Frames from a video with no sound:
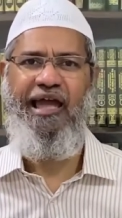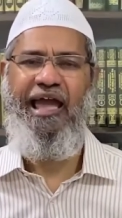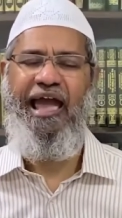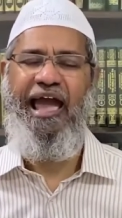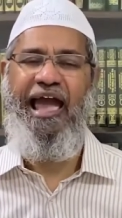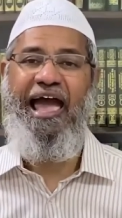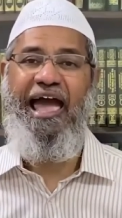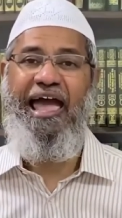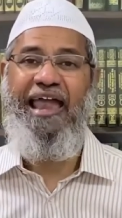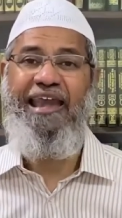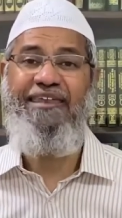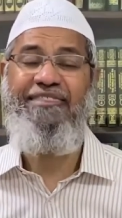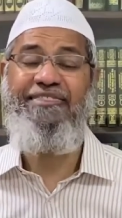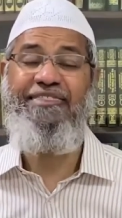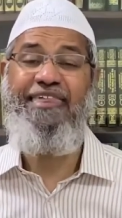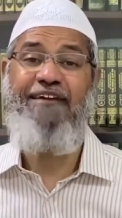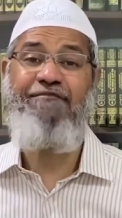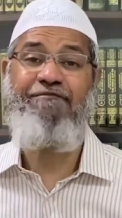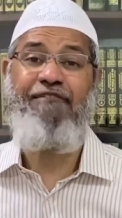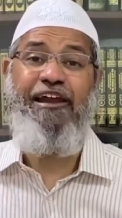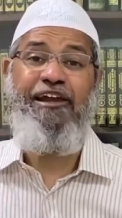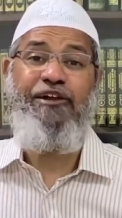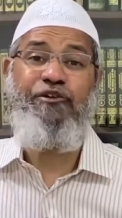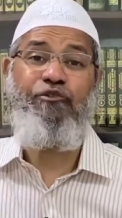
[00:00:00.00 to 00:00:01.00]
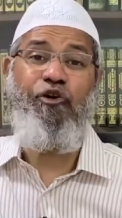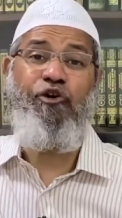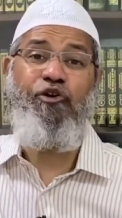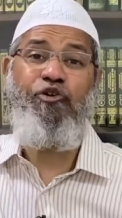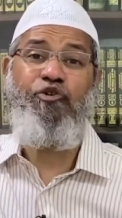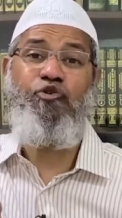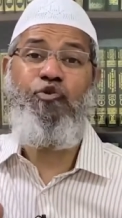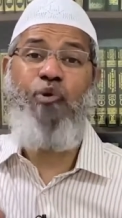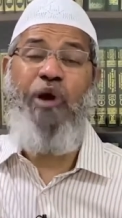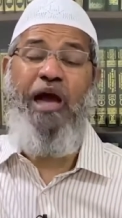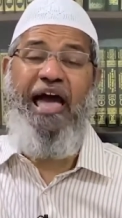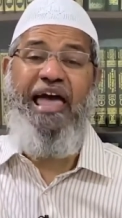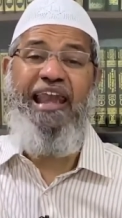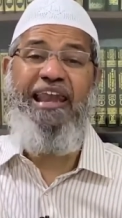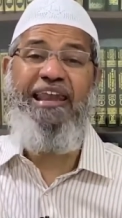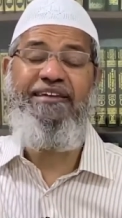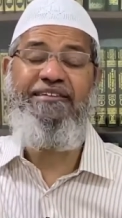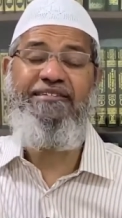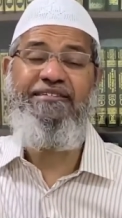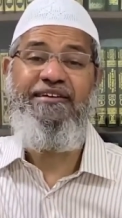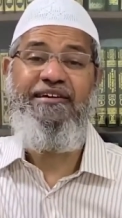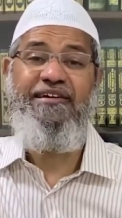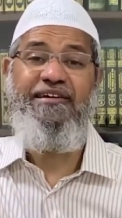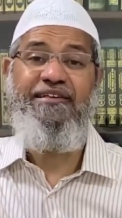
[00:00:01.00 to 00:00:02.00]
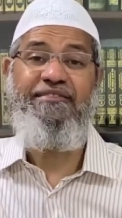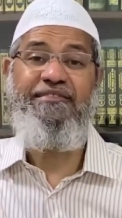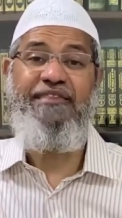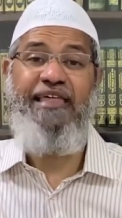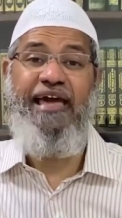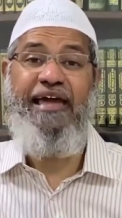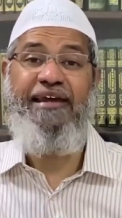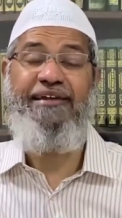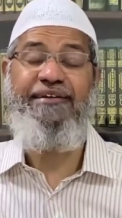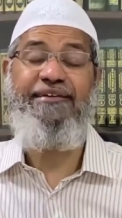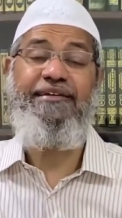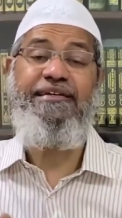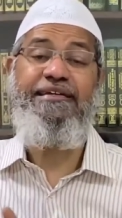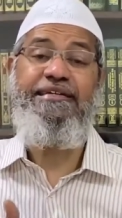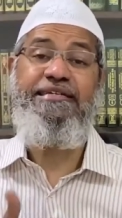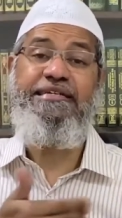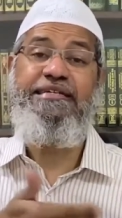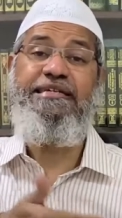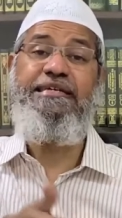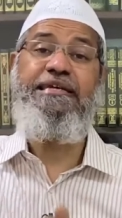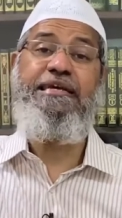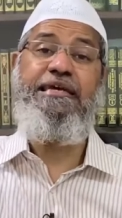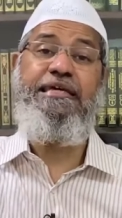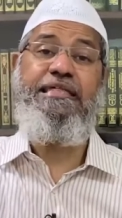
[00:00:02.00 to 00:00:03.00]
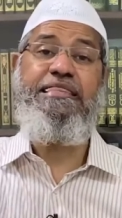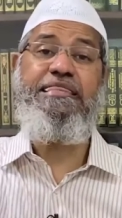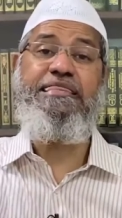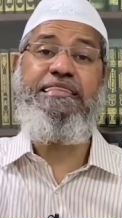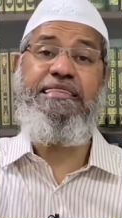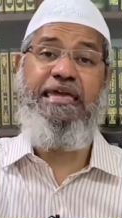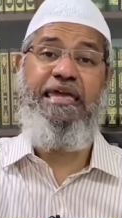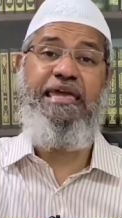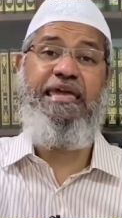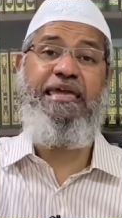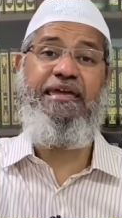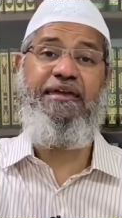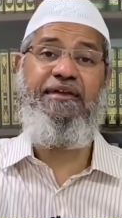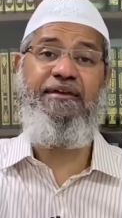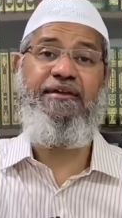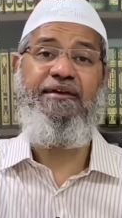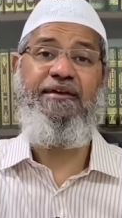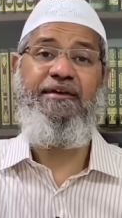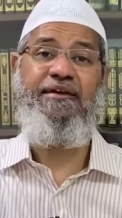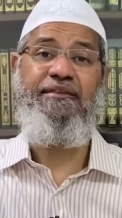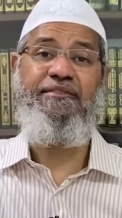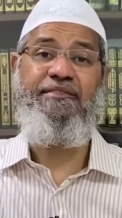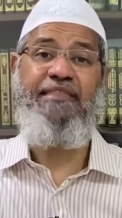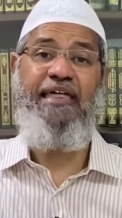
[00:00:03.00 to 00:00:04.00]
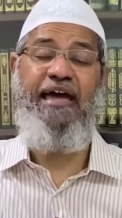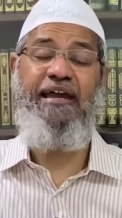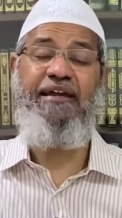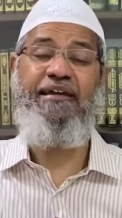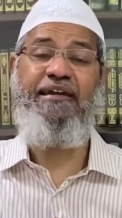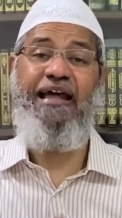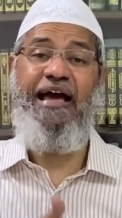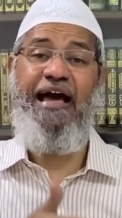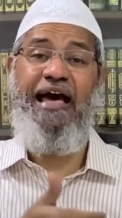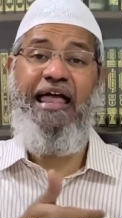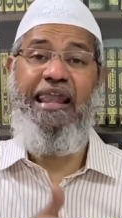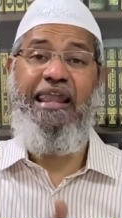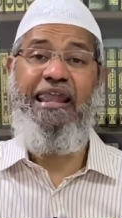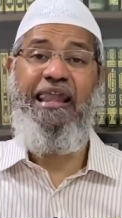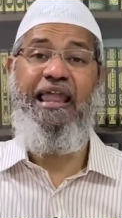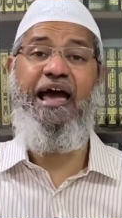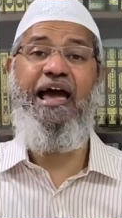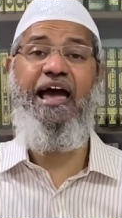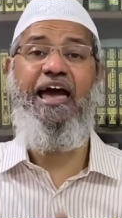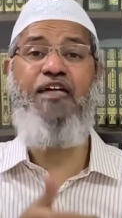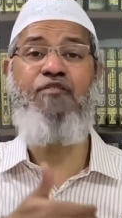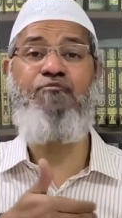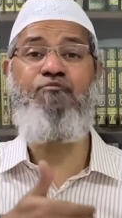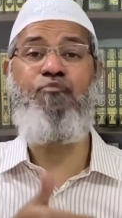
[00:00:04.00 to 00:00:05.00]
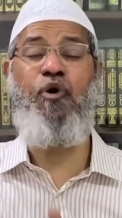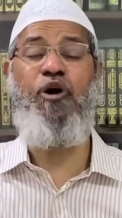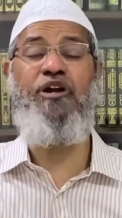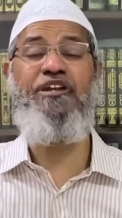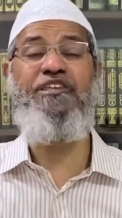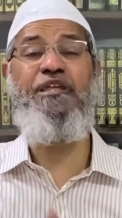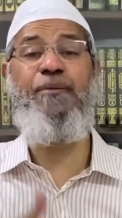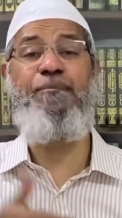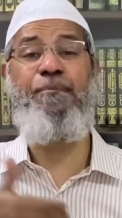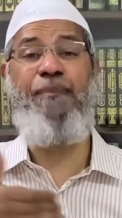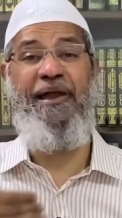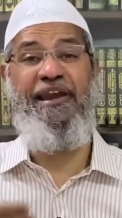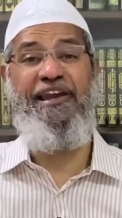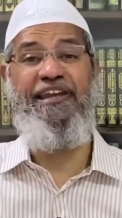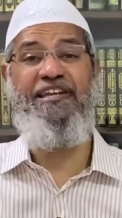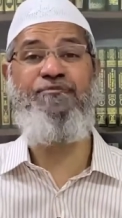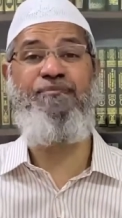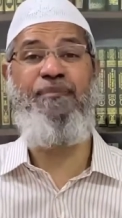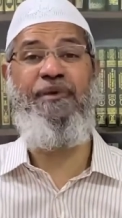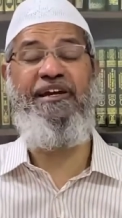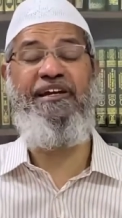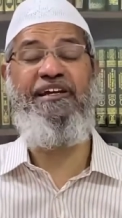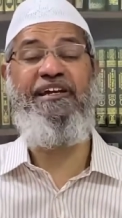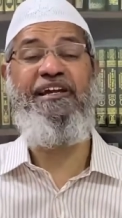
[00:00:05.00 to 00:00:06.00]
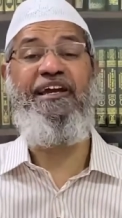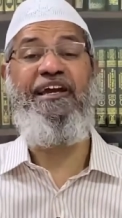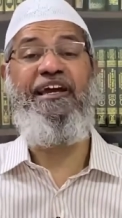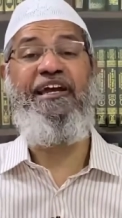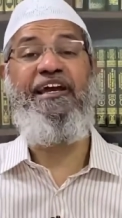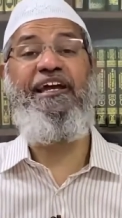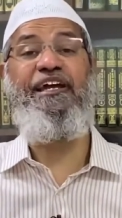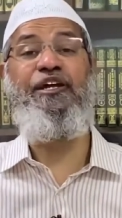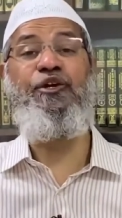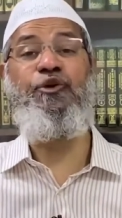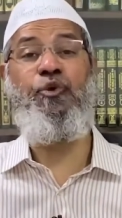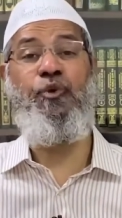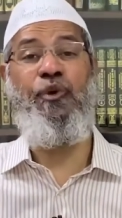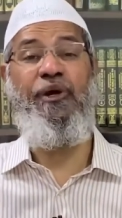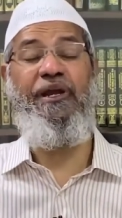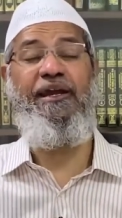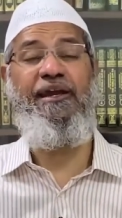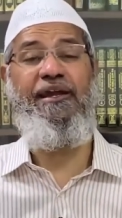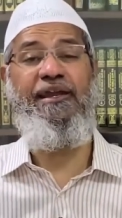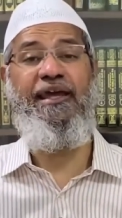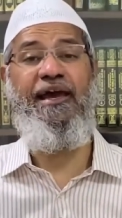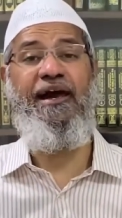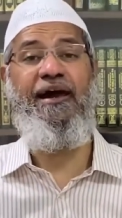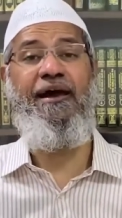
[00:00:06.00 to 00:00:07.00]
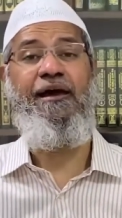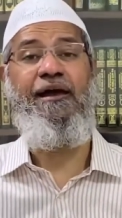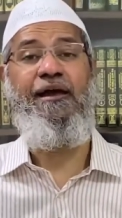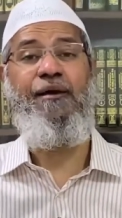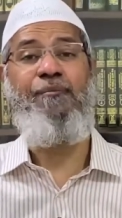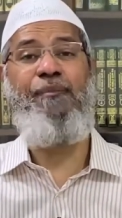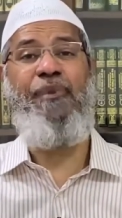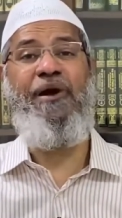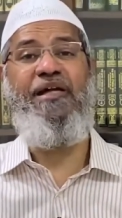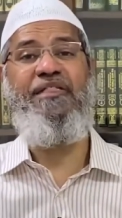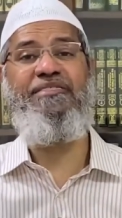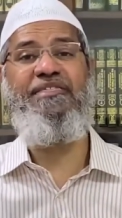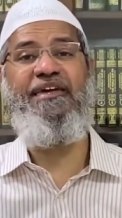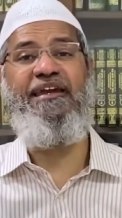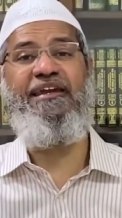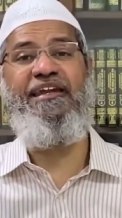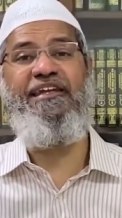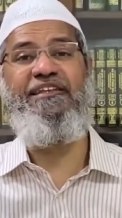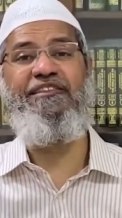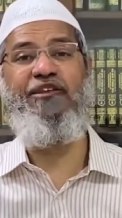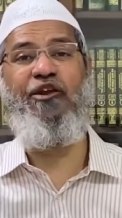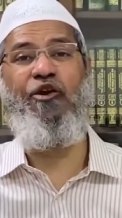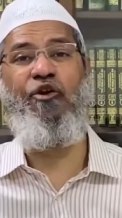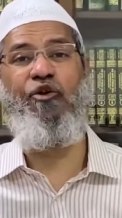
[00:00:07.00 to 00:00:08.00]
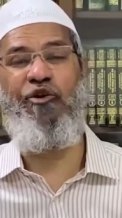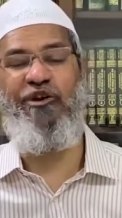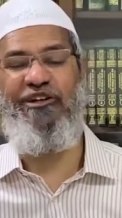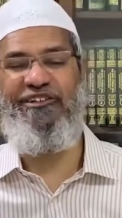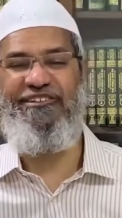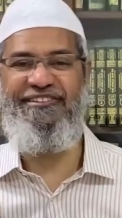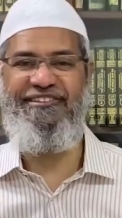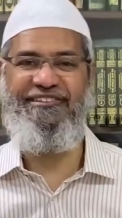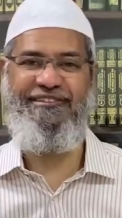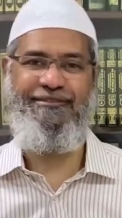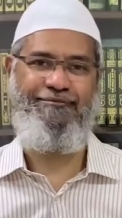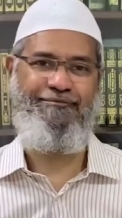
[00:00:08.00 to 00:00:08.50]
And they went on to allege that she is saying that Allah has brought the punishment into India by sending the locust.